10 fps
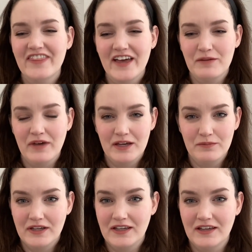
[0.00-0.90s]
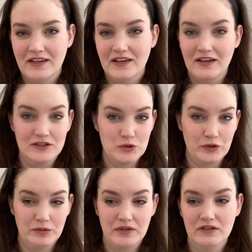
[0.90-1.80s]
they made me
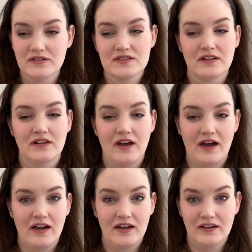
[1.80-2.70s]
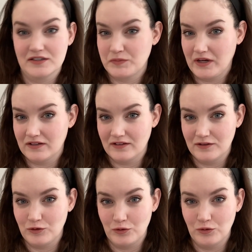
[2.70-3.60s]
enjoy meals that I
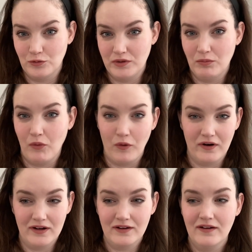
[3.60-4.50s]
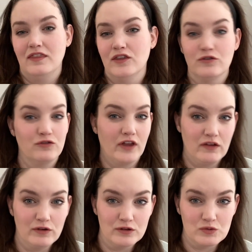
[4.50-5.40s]
expected to be boring. The
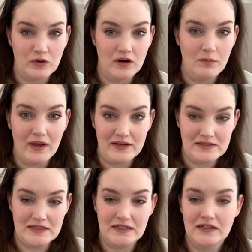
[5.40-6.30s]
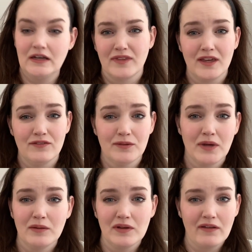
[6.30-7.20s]
flavors were amazing. They even
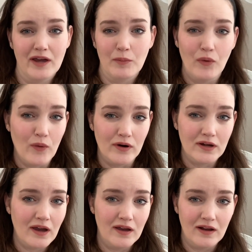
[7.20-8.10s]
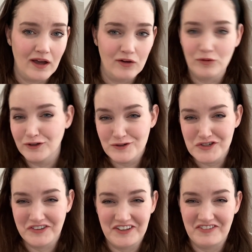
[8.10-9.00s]
made me like pork, and I don't
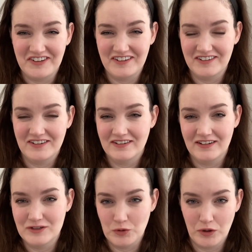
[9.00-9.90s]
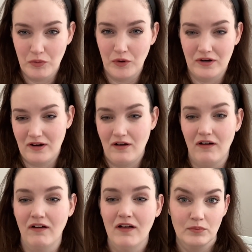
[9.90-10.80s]
usually even enjoy pork at
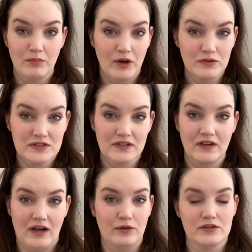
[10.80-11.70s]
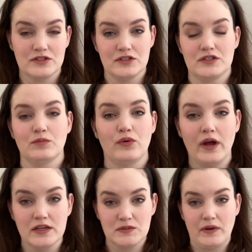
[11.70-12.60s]
all. Mostly I was just
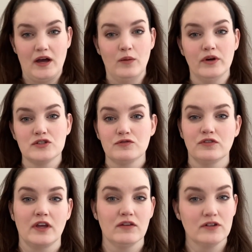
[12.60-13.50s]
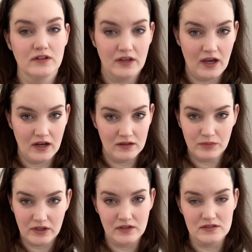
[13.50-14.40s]
impressed by how much flavor they had
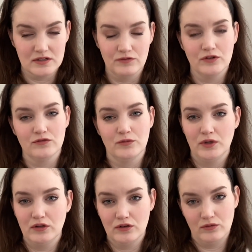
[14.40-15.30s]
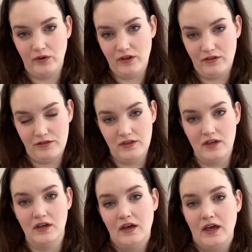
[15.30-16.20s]
because if you're familiar with
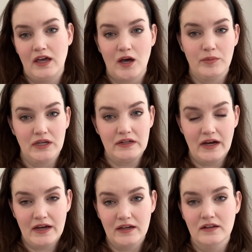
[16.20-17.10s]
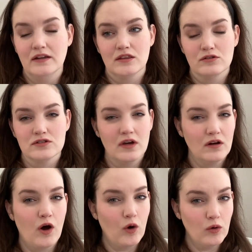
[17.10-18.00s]
the AIP diet, there's not
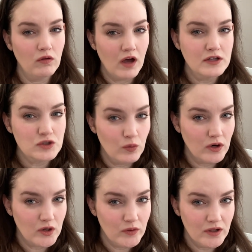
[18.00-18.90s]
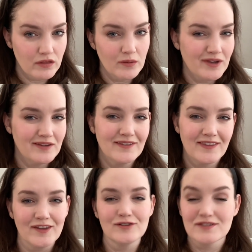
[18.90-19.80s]
a whole lot to work with. I mean,
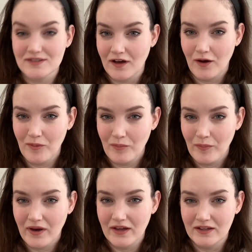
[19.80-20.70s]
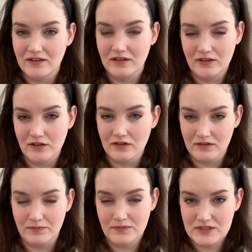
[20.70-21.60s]
there's some, but
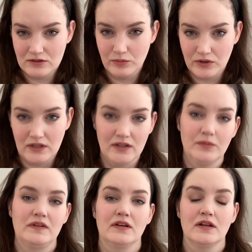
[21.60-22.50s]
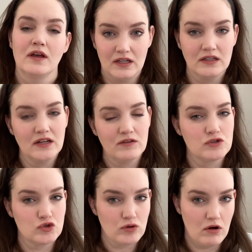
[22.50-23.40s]
you're still pretty limited. It didn't have
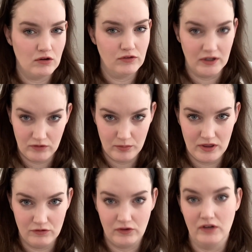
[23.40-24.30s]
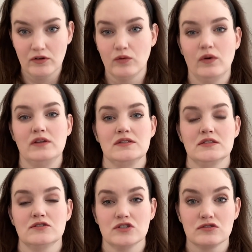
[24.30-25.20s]
strong flavor, but the flavor was
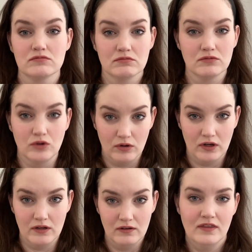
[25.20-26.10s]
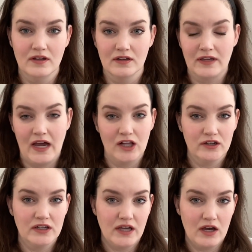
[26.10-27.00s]
just good. The
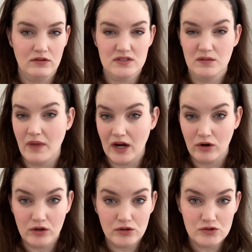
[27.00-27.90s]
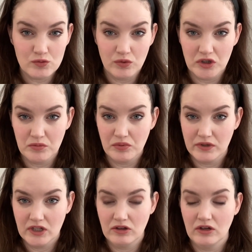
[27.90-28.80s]
calorie counts and macros were
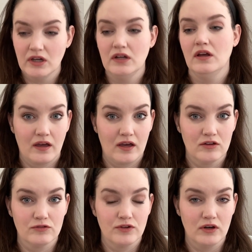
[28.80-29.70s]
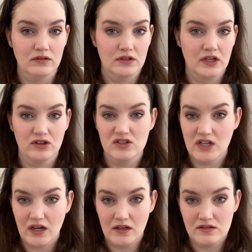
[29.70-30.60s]
pretty good. I felt
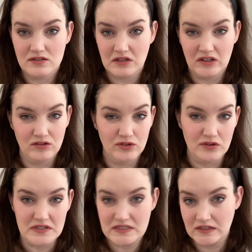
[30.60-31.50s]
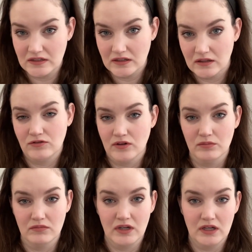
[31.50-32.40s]
energized. I didn't feel sick
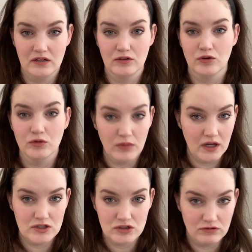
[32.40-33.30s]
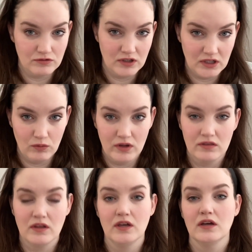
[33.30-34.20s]
from eating too much of any one
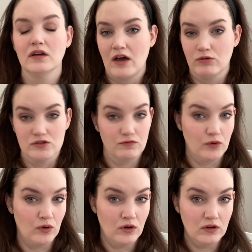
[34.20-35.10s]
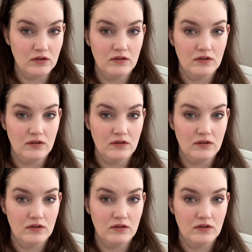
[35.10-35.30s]
thing. I was full.